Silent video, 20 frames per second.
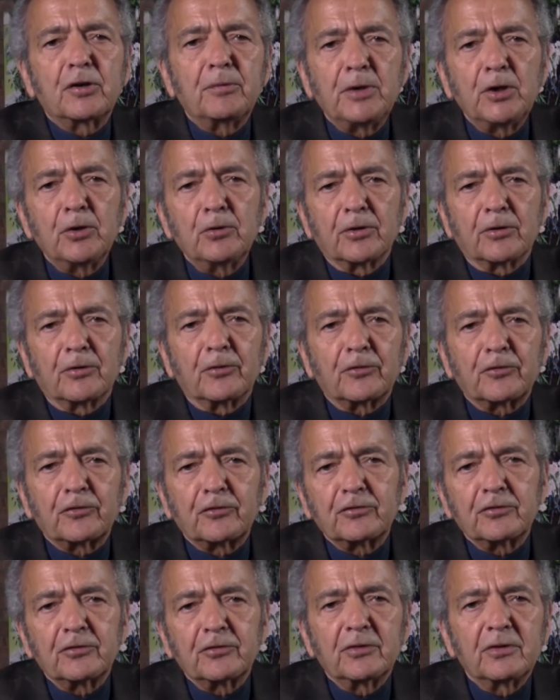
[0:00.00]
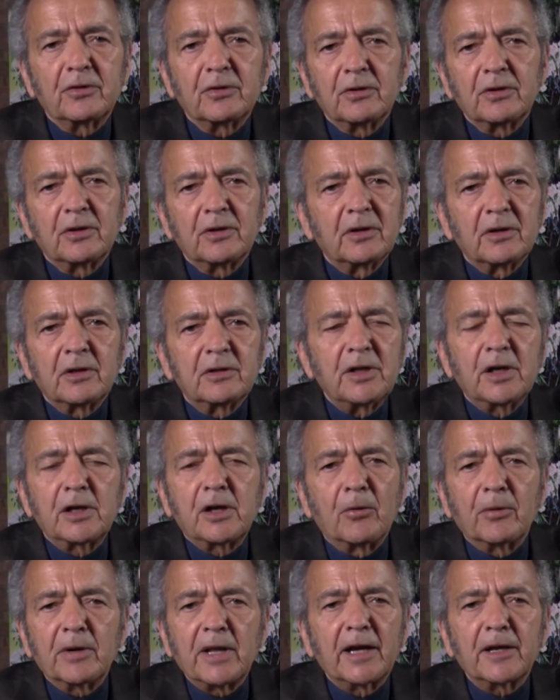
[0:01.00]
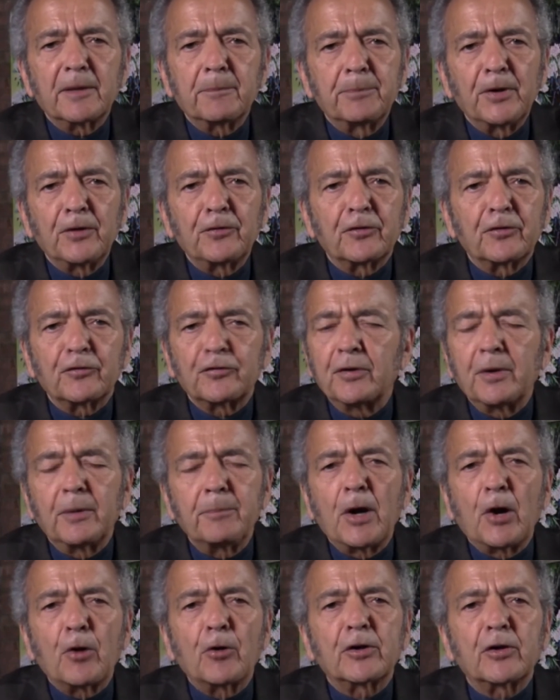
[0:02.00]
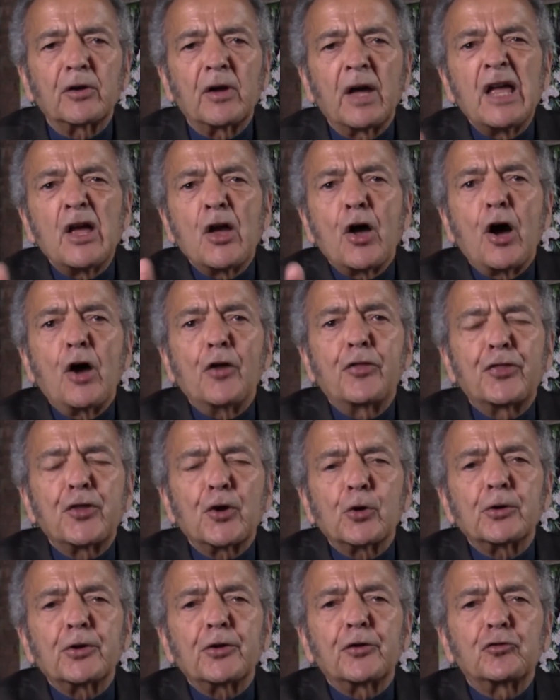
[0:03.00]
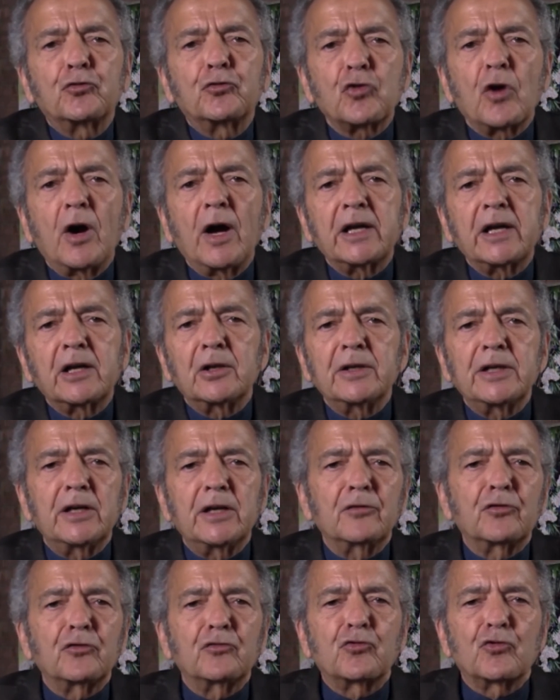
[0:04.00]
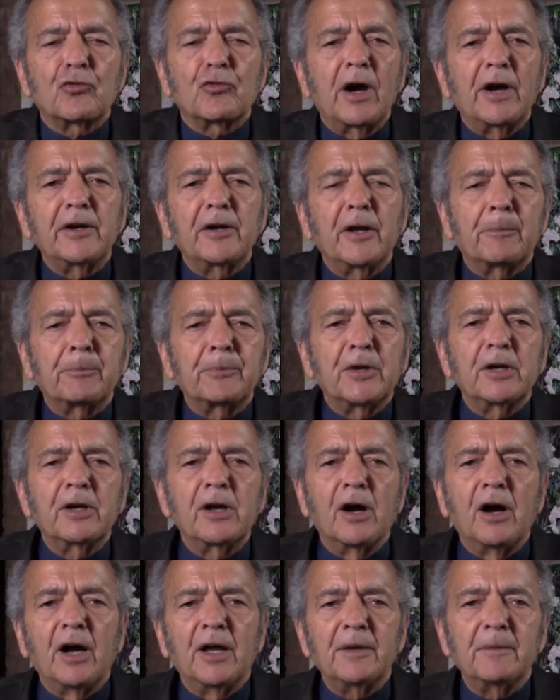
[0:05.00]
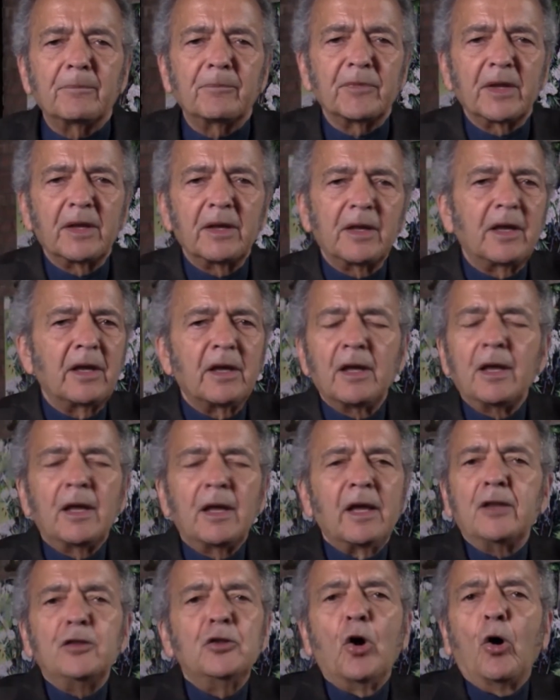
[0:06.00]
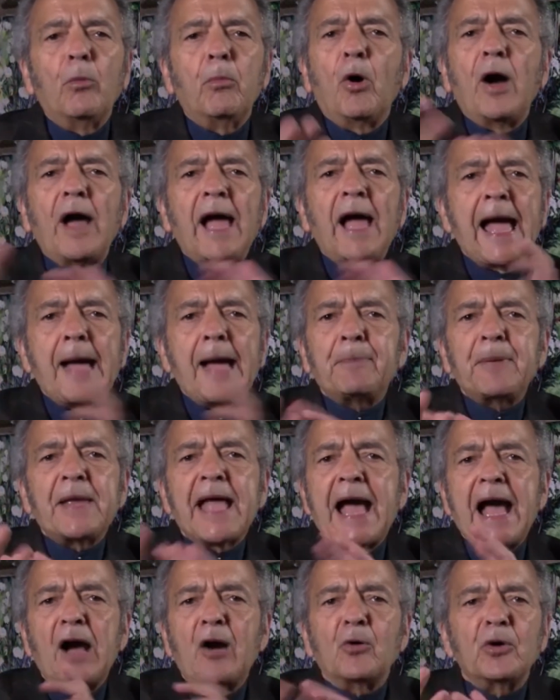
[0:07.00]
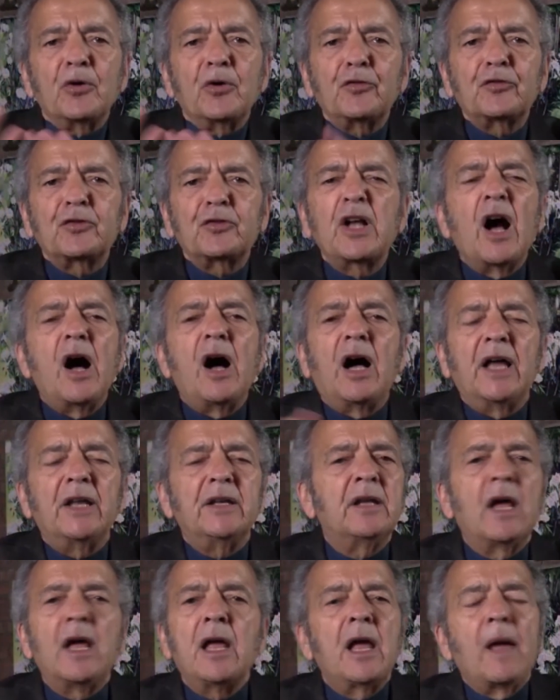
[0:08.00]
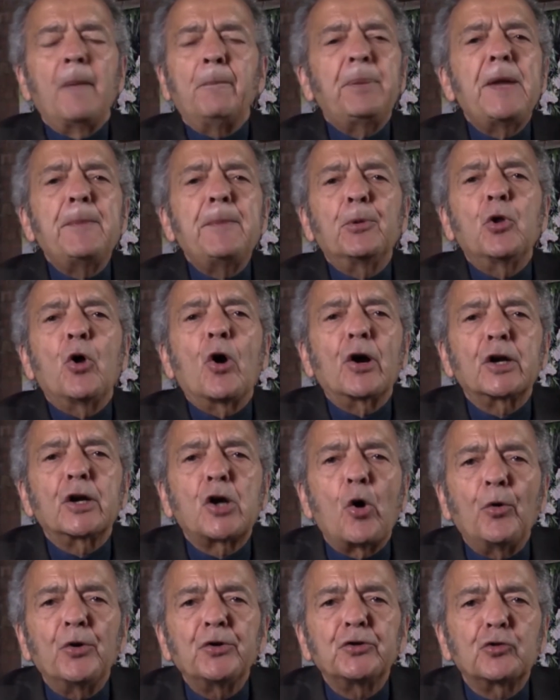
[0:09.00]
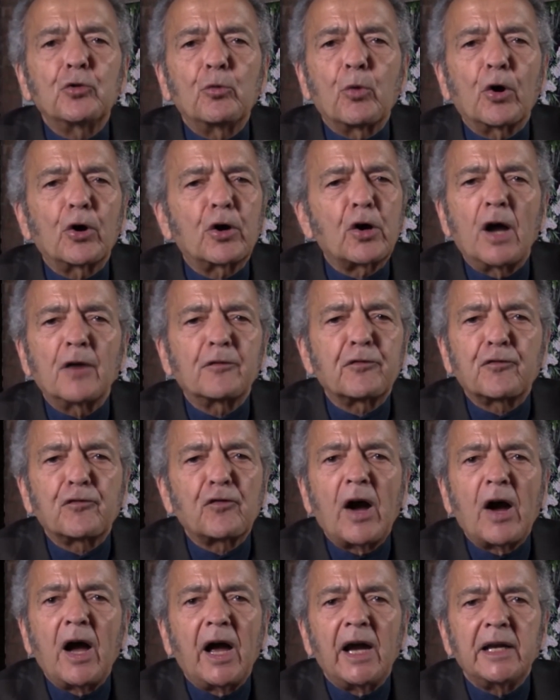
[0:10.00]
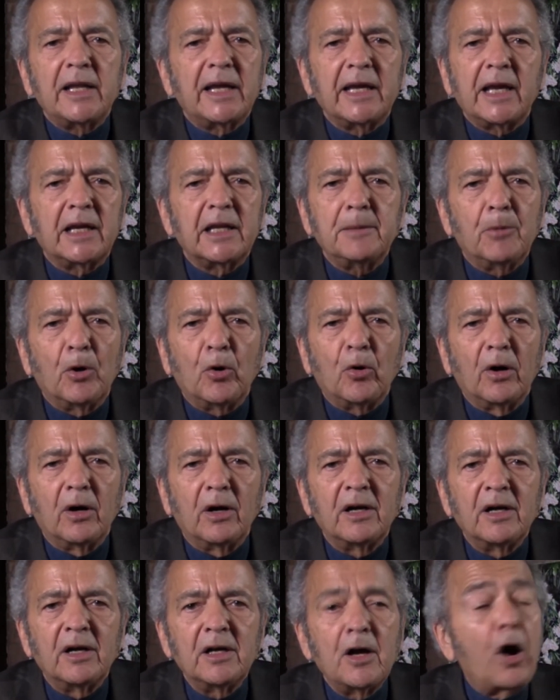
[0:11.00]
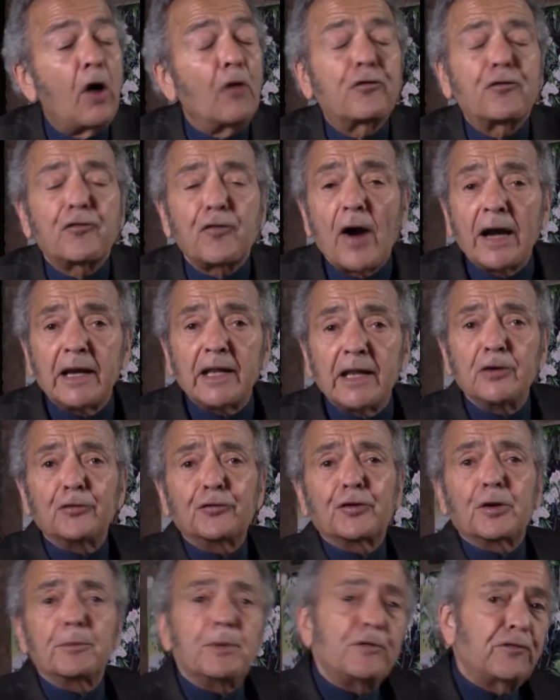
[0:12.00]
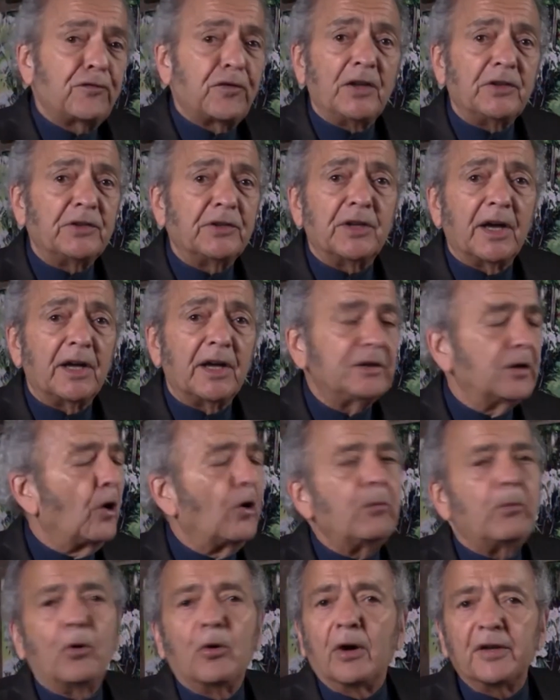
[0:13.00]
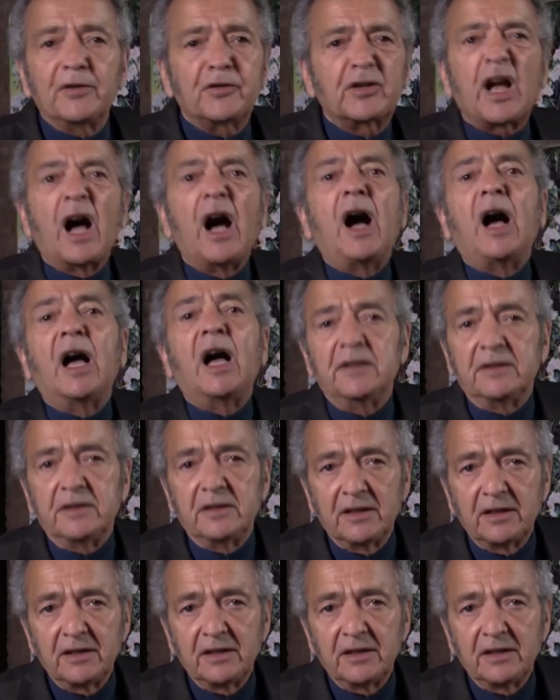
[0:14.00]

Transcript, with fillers: commuters, they're going out of business. In America, a third of the dry cleaners are dried up, they're gone. No more happy hours, gone. People aren't going to work on Friday anymore. Oh, Friday used to be fun day. No more, it's gone.